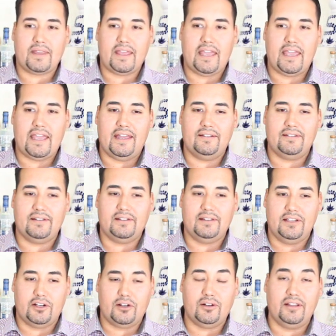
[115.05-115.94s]
and
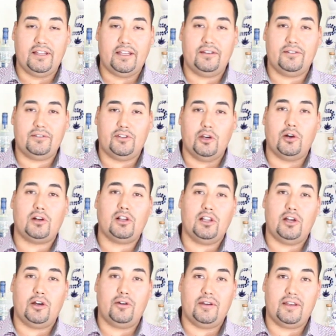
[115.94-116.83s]
literally
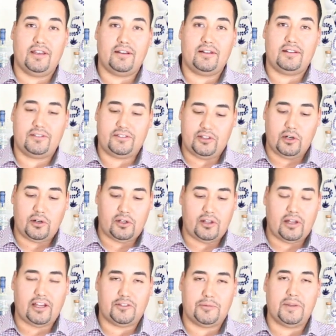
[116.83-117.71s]

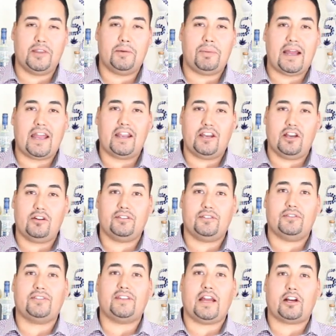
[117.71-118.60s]
Zocalo has been the
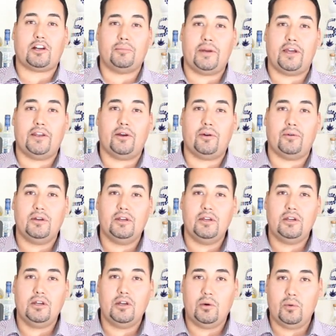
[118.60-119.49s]
pioneers of Sacramento
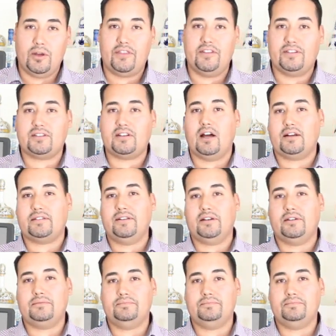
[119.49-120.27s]
with this cocktail.